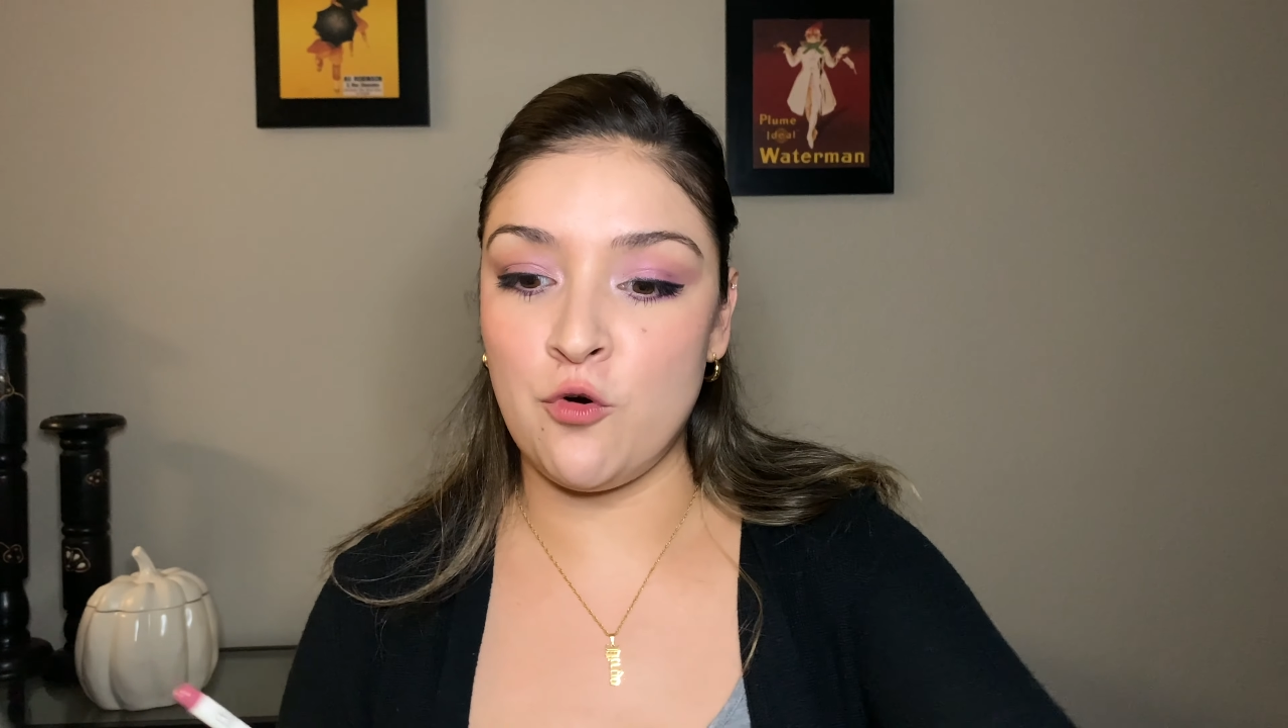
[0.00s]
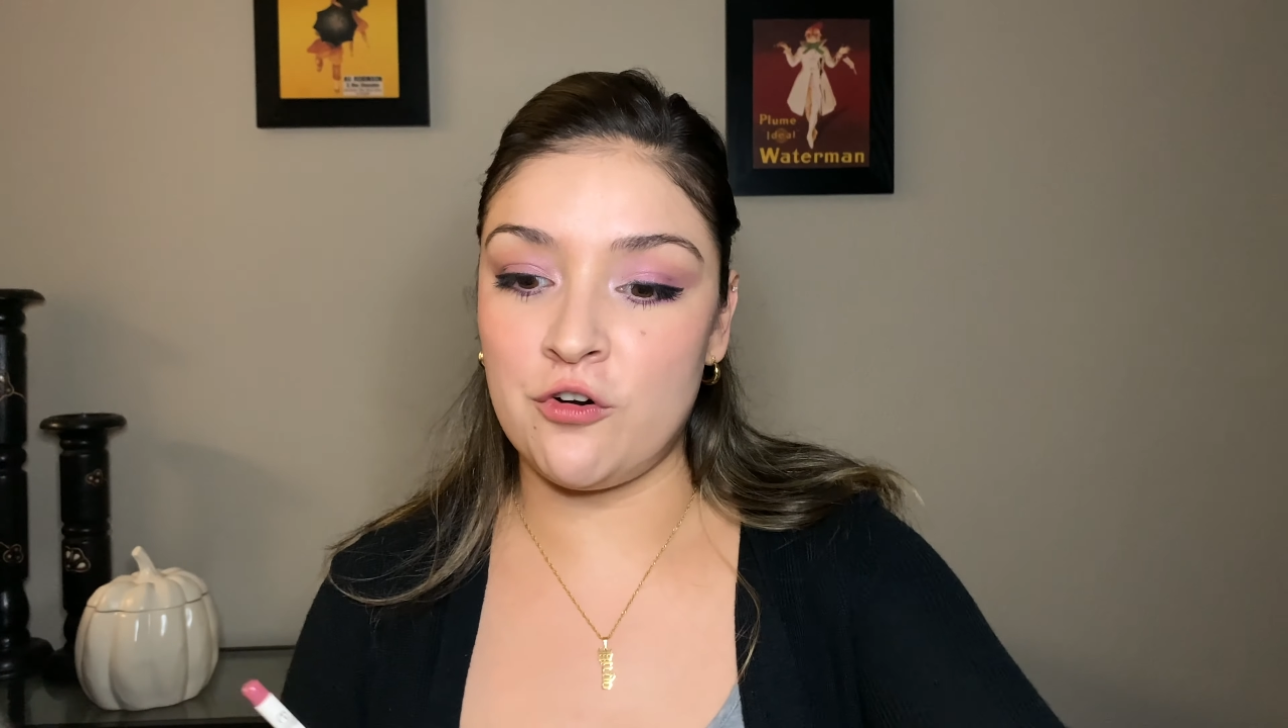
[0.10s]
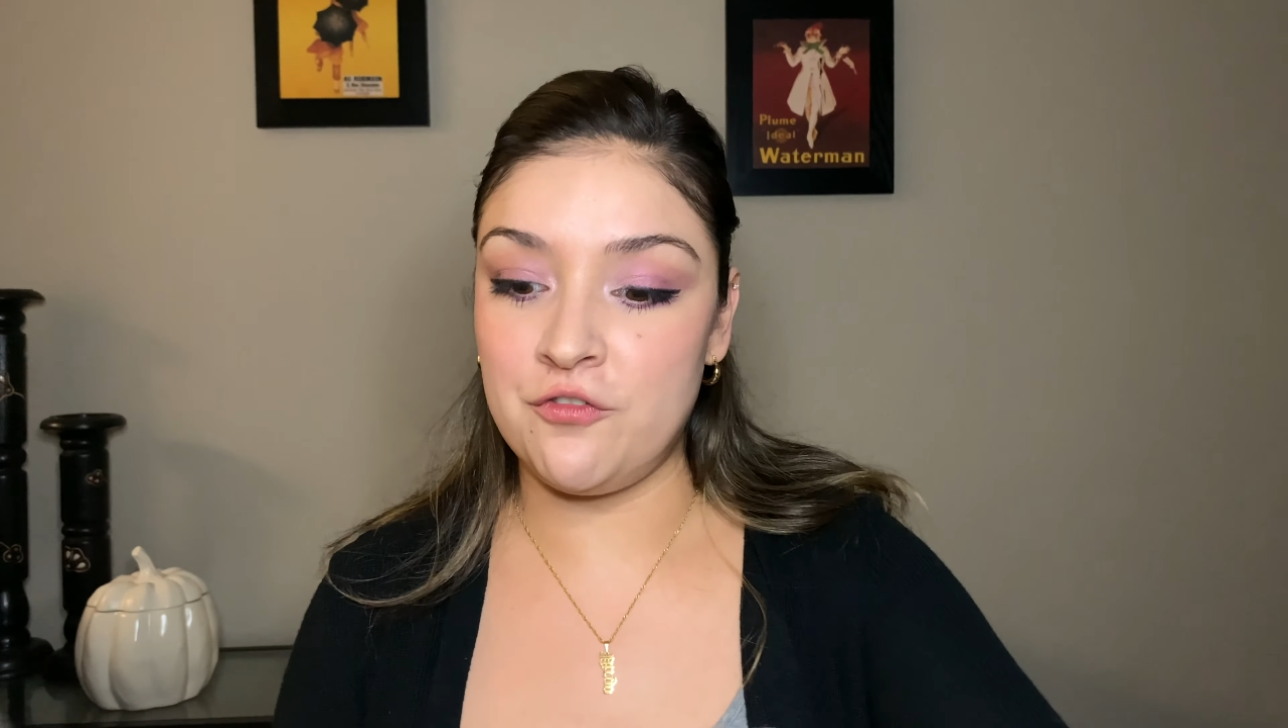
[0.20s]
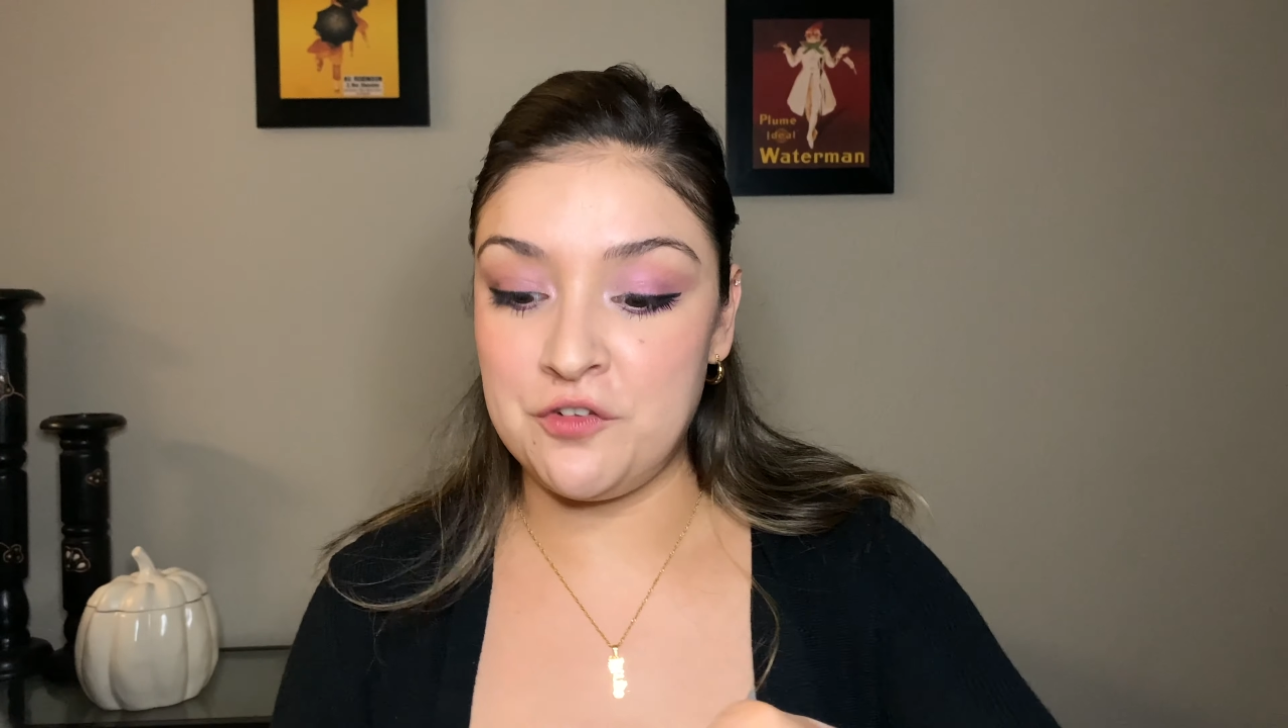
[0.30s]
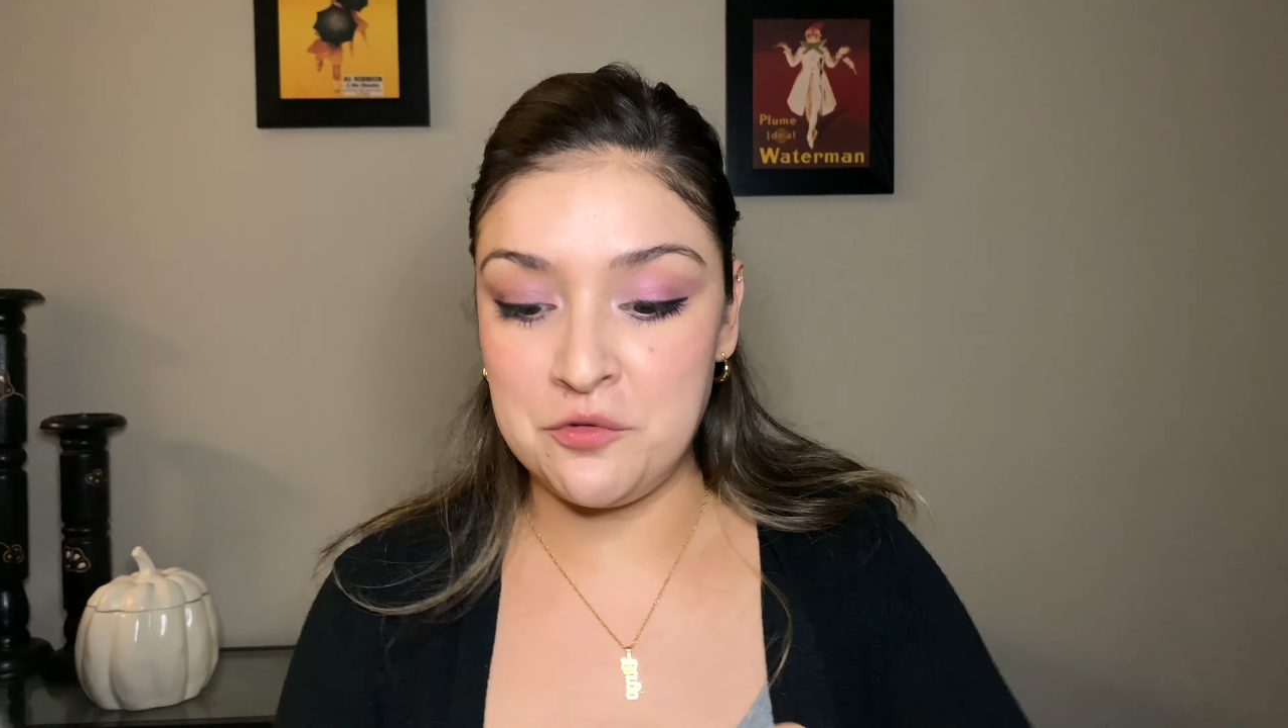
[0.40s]

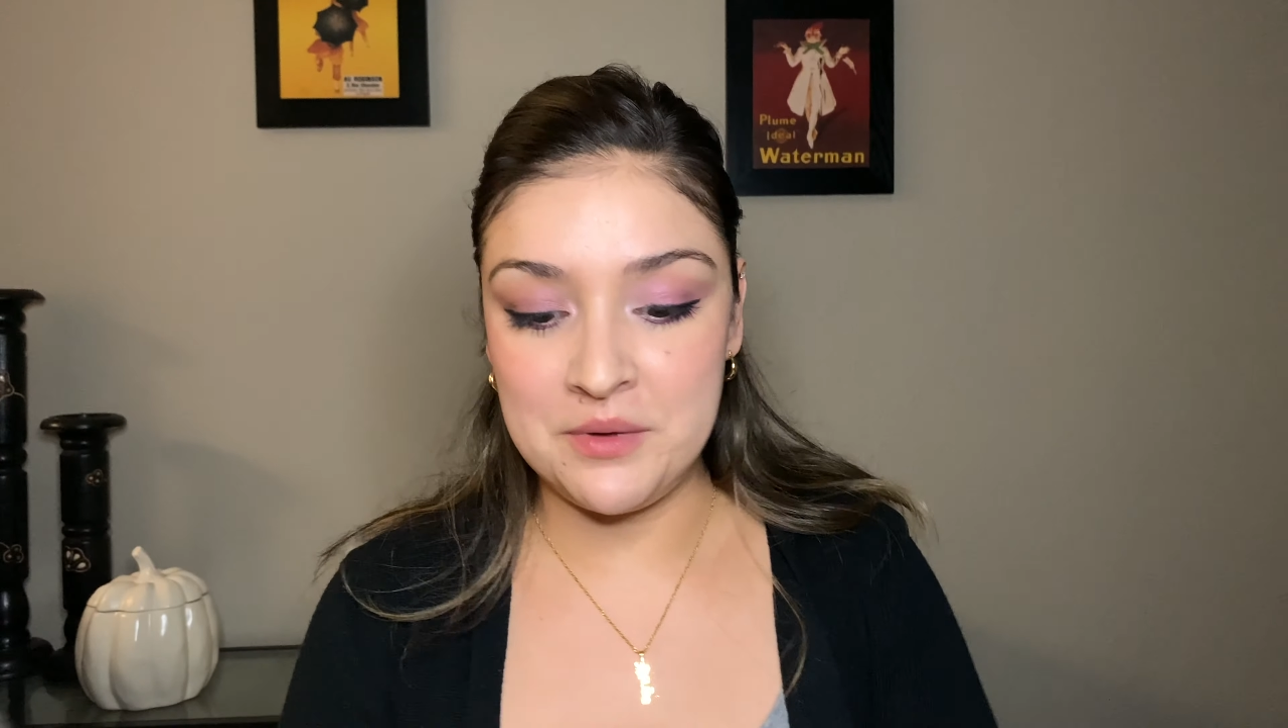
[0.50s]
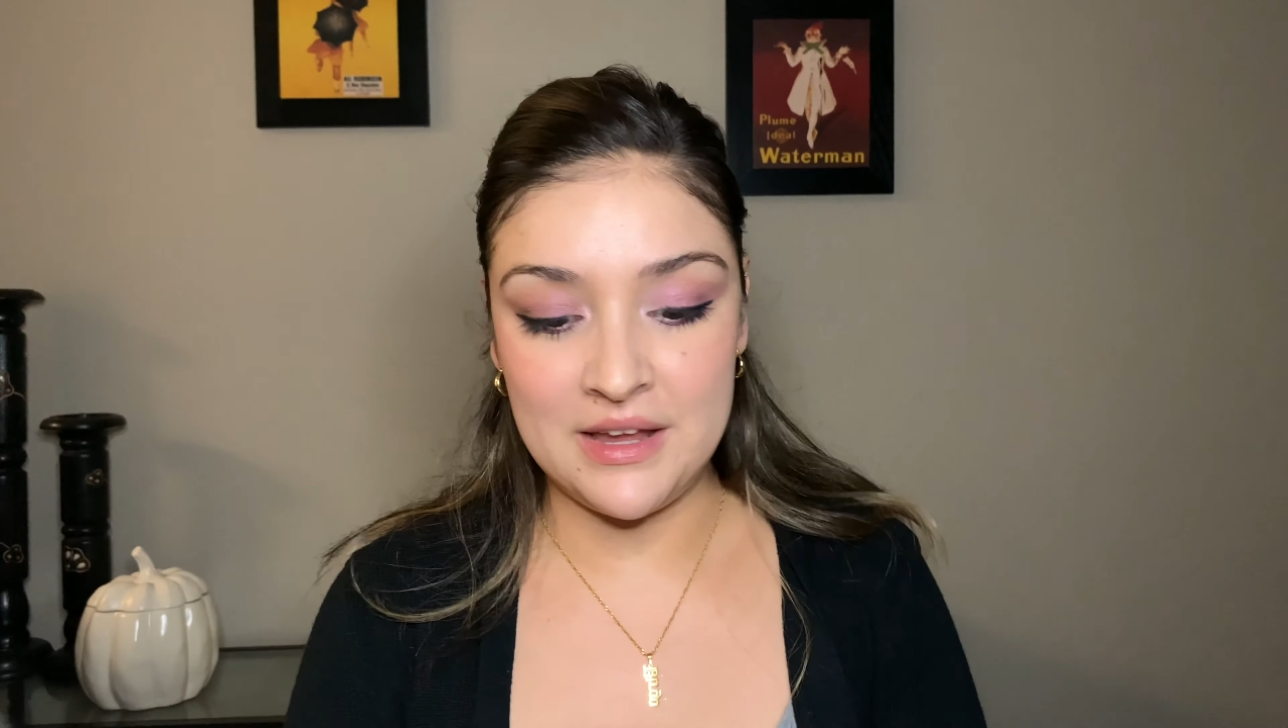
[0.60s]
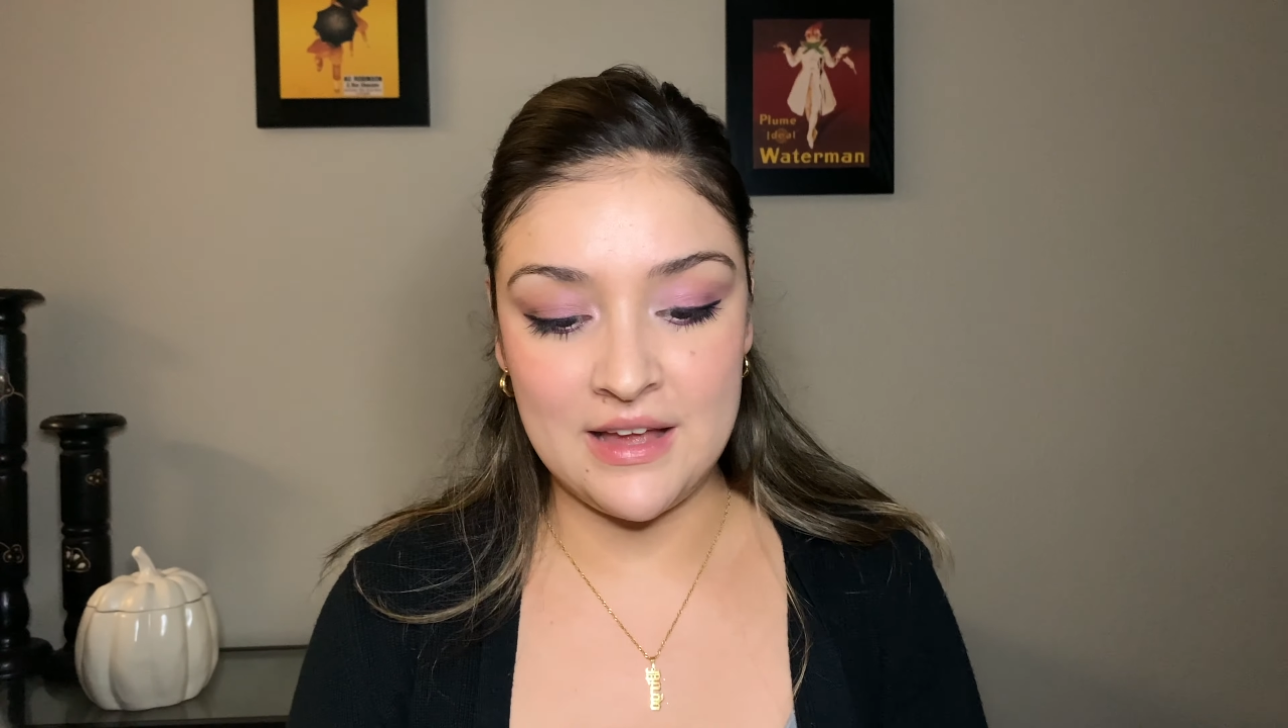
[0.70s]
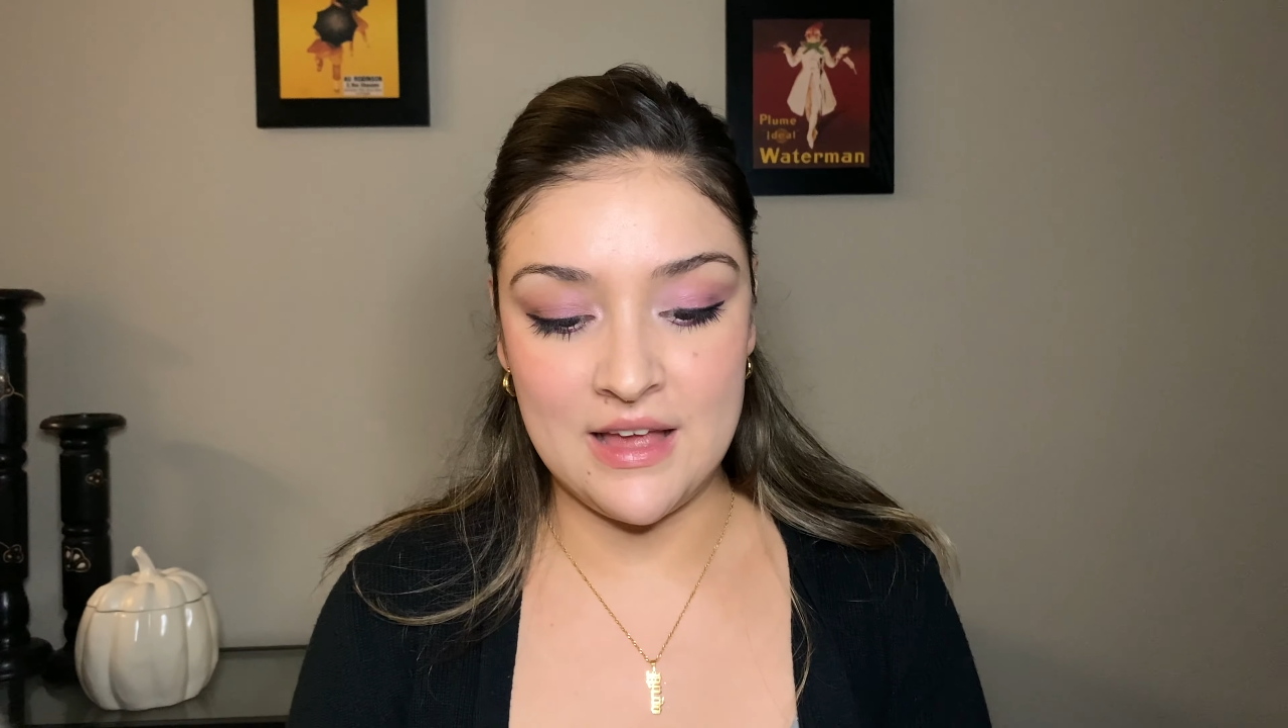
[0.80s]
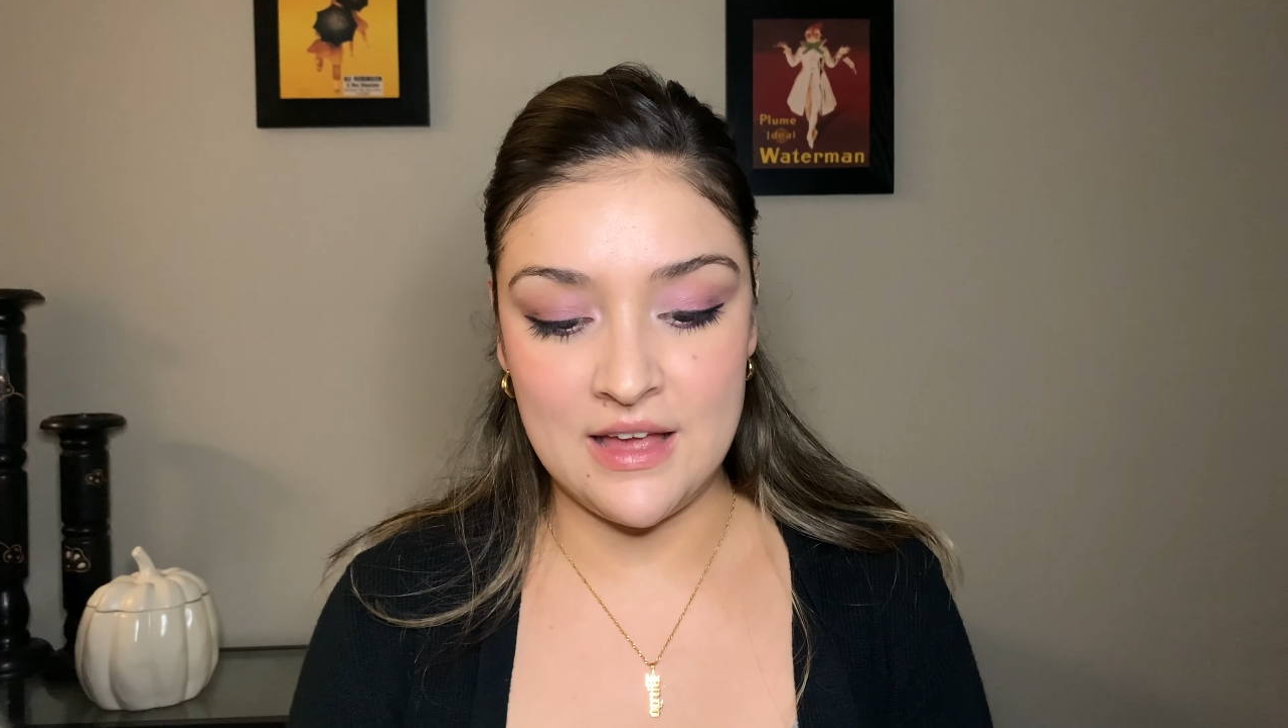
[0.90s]
filming